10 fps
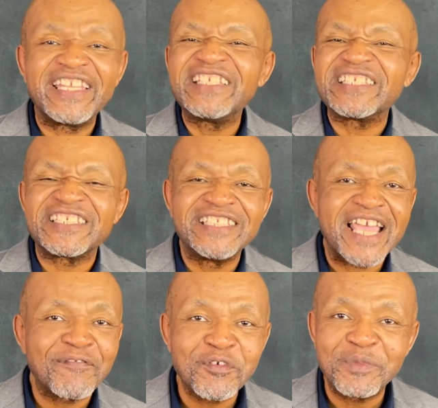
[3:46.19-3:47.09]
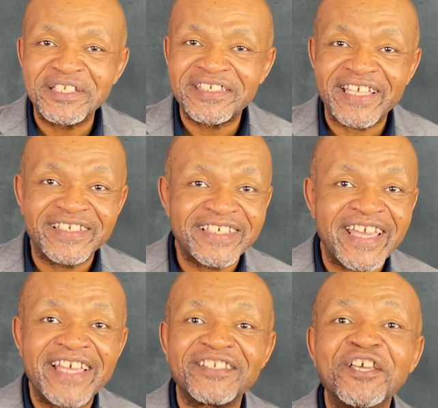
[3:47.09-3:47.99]
This has never been
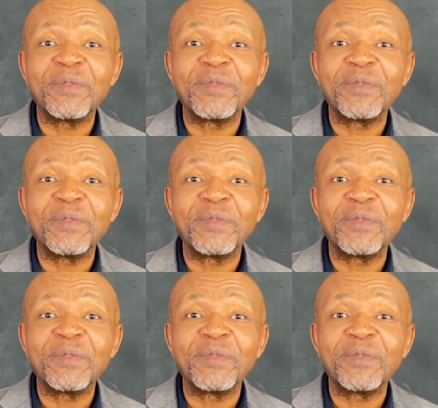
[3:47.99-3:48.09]
telecast.